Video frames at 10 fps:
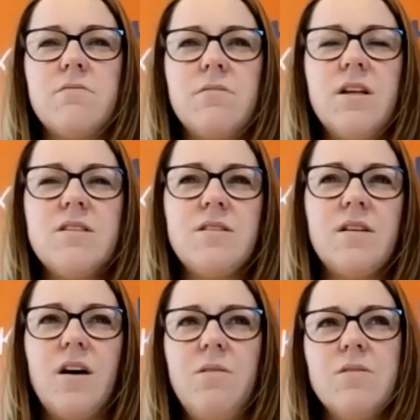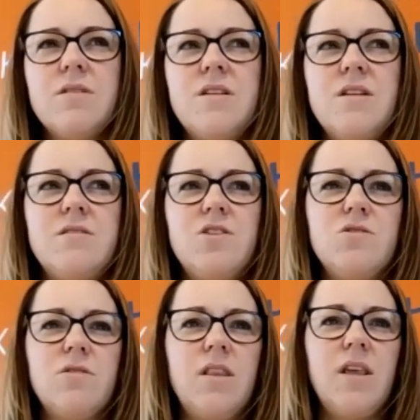So the reason that I wanted to
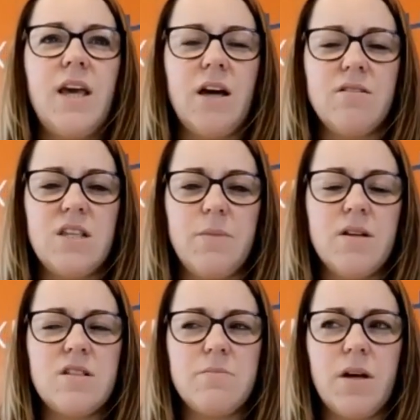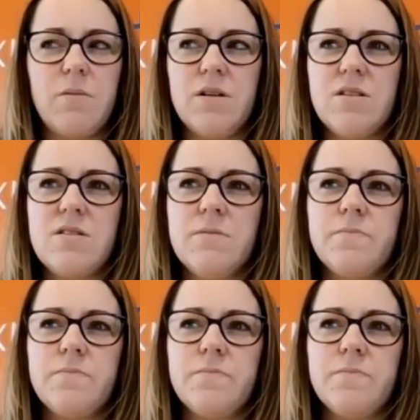join the Accountancy Mastermind was